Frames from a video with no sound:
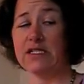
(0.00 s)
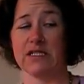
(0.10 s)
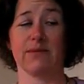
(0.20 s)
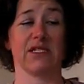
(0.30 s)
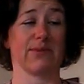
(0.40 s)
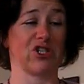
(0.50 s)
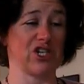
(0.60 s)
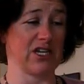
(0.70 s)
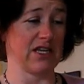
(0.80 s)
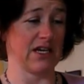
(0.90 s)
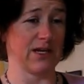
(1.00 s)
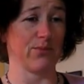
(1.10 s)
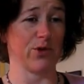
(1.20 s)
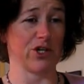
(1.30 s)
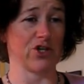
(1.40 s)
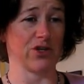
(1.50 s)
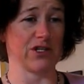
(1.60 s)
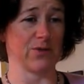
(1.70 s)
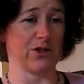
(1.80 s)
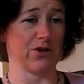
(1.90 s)
Let me double check that. I'm pretty sure
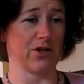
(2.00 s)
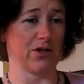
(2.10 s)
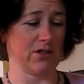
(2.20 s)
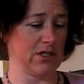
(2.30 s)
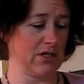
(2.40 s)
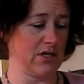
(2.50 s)
that's what they're called.